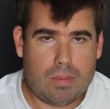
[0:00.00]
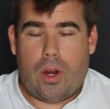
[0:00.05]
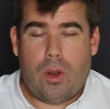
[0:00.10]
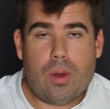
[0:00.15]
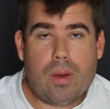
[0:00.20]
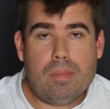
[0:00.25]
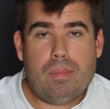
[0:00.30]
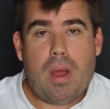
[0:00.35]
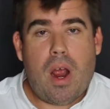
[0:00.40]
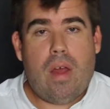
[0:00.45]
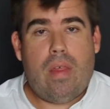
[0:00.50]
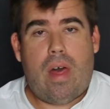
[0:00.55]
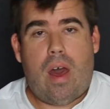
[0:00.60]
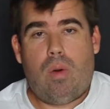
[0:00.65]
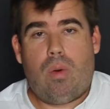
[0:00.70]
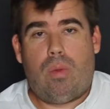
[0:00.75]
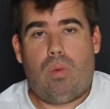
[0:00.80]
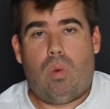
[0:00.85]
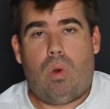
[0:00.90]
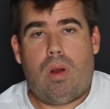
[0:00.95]
And you compare
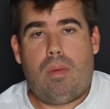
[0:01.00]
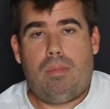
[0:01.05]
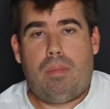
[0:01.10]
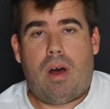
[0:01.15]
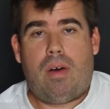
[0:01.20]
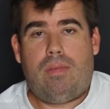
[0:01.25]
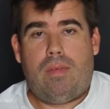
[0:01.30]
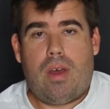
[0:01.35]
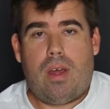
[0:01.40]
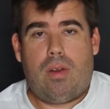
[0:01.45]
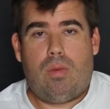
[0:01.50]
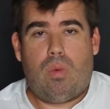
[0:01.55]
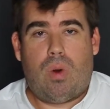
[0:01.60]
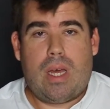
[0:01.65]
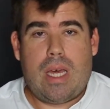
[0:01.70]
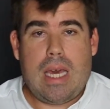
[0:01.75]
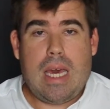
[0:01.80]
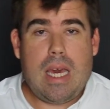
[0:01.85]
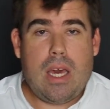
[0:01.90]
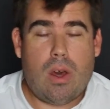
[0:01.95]
that with Warren Buffett and
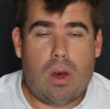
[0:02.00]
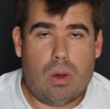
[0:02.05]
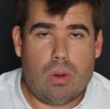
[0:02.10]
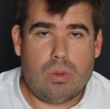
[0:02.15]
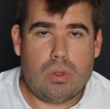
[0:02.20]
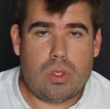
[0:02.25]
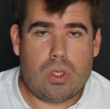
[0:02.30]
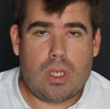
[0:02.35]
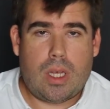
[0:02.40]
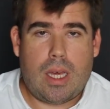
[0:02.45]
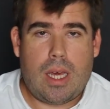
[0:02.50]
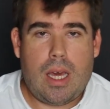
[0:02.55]
what he owns,